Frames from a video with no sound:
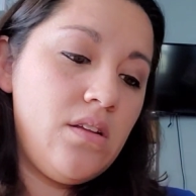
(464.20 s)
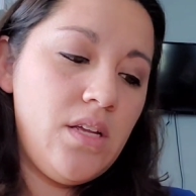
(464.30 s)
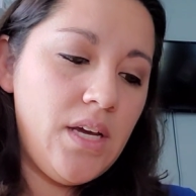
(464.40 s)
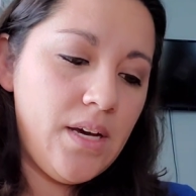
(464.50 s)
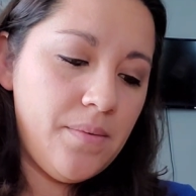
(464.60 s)

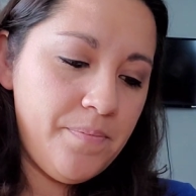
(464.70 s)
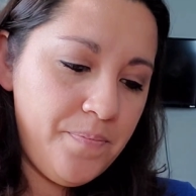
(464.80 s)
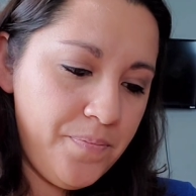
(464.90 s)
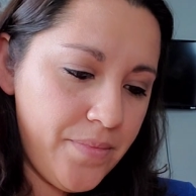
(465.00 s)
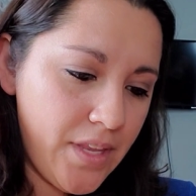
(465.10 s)
Yeah,
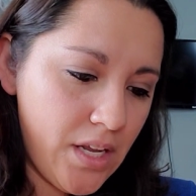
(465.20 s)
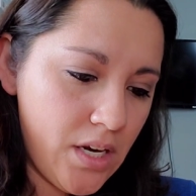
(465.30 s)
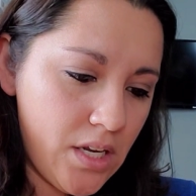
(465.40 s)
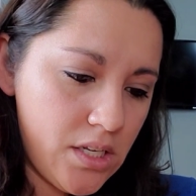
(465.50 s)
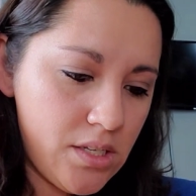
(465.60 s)
it
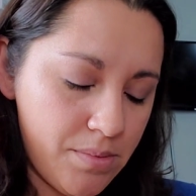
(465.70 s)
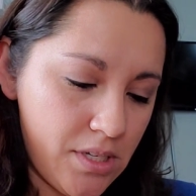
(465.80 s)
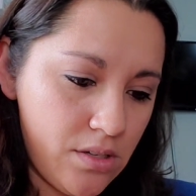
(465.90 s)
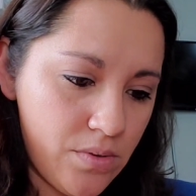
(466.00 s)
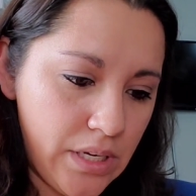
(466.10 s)
is, but
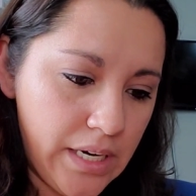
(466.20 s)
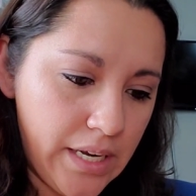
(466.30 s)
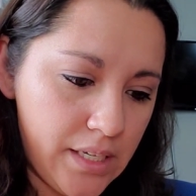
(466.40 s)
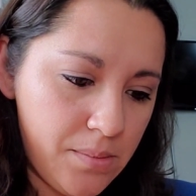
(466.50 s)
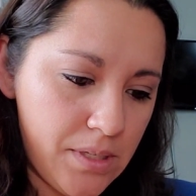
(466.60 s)
it's a really
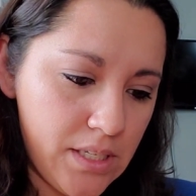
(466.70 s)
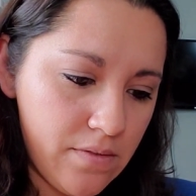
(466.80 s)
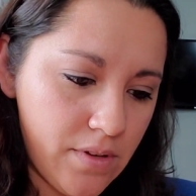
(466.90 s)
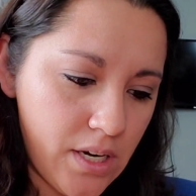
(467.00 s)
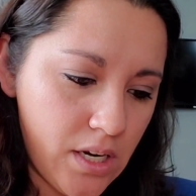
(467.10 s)
nice piece
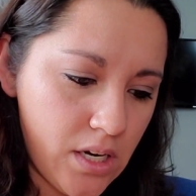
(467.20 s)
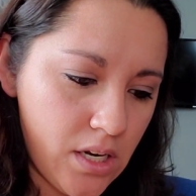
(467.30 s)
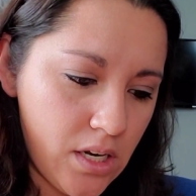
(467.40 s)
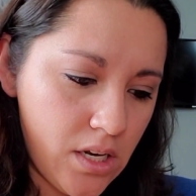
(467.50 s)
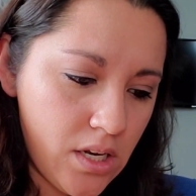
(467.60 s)
of linen.
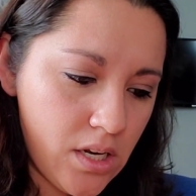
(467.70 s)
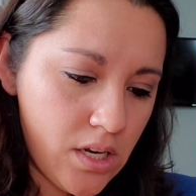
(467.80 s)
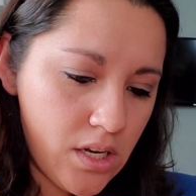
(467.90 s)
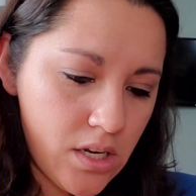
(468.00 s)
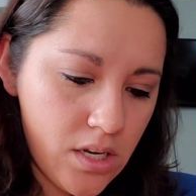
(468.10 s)

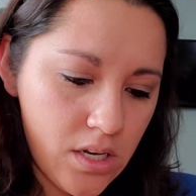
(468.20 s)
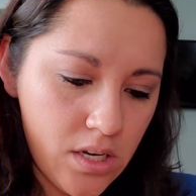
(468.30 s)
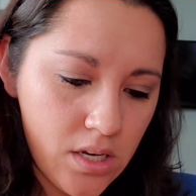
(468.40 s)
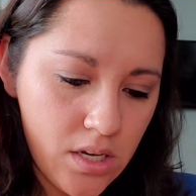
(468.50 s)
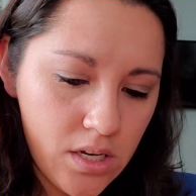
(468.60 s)

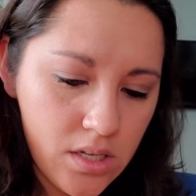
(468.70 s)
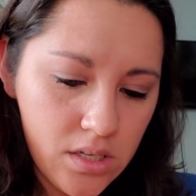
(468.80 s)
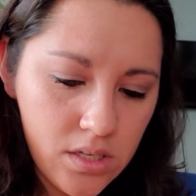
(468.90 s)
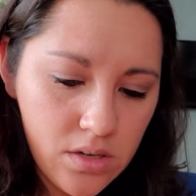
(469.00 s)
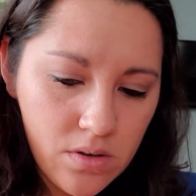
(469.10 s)
And
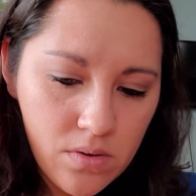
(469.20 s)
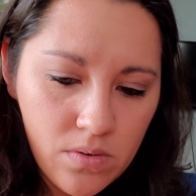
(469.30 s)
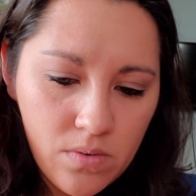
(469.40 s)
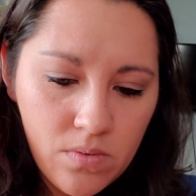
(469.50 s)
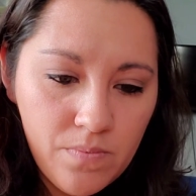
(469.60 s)

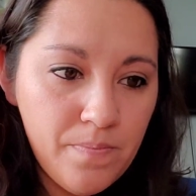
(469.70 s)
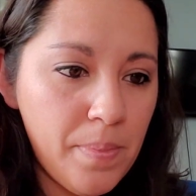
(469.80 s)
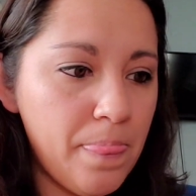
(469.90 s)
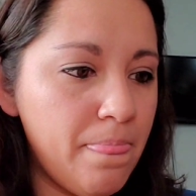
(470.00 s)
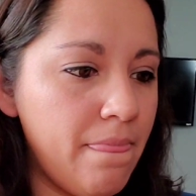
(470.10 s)
so,
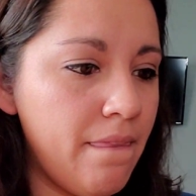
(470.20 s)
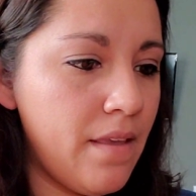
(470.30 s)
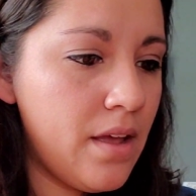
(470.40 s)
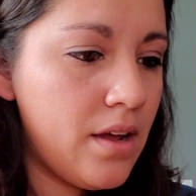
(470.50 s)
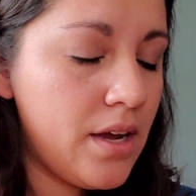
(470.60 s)

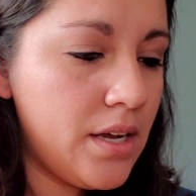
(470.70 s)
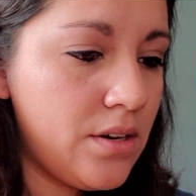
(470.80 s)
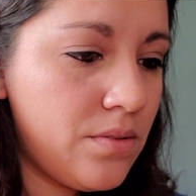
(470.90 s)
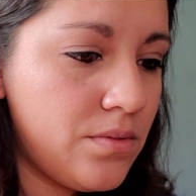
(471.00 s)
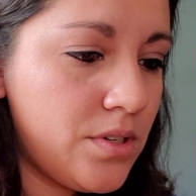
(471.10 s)
I
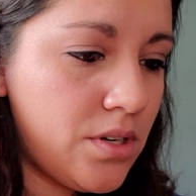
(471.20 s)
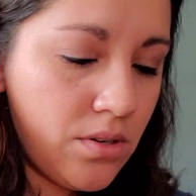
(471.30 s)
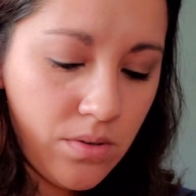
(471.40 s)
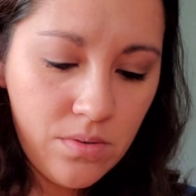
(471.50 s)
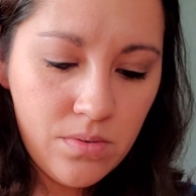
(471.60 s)
don't
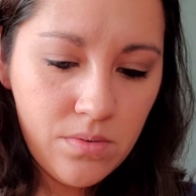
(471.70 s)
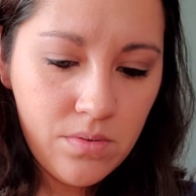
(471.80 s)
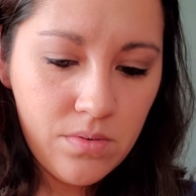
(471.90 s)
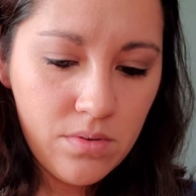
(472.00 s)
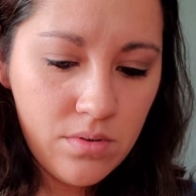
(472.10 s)
know.
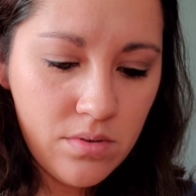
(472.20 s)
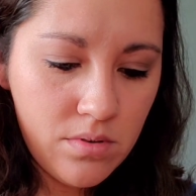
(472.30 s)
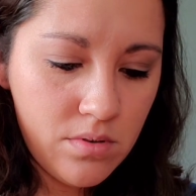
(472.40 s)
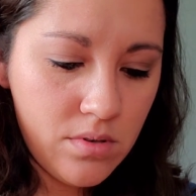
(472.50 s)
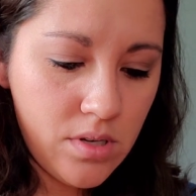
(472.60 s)

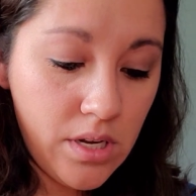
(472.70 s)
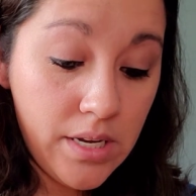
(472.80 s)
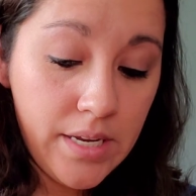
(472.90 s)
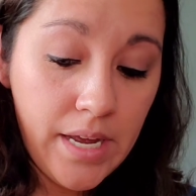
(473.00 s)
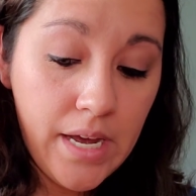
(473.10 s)

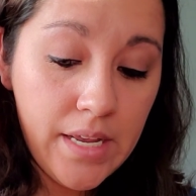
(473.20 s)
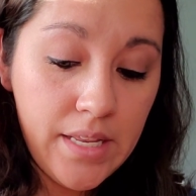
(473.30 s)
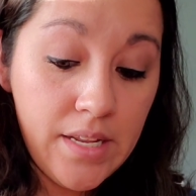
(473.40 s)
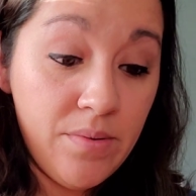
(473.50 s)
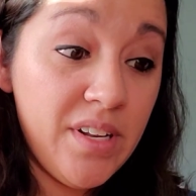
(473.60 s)
Yeah,
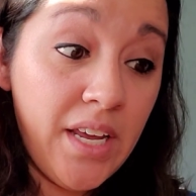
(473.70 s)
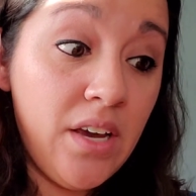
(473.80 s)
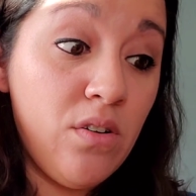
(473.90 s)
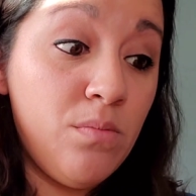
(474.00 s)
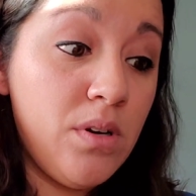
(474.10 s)
they were like
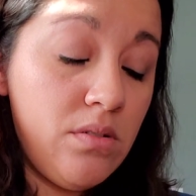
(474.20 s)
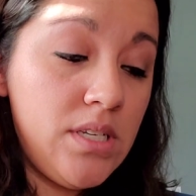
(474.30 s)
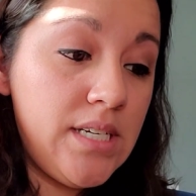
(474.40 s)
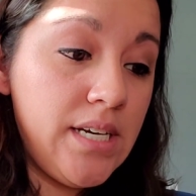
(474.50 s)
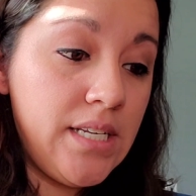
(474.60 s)

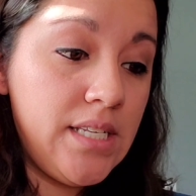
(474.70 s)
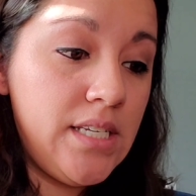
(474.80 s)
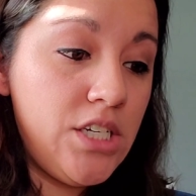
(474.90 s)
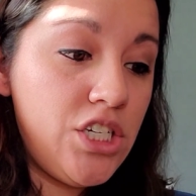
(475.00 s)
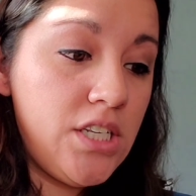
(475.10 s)
almost done
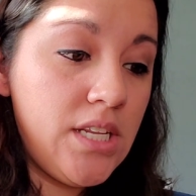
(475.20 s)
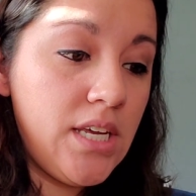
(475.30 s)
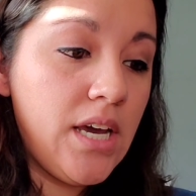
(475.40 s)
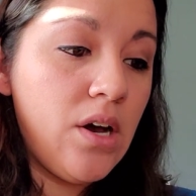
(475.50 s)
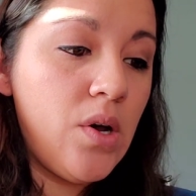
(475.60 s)
stitching the
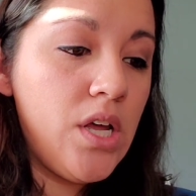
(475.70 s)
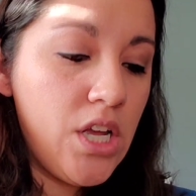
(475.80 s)
cow.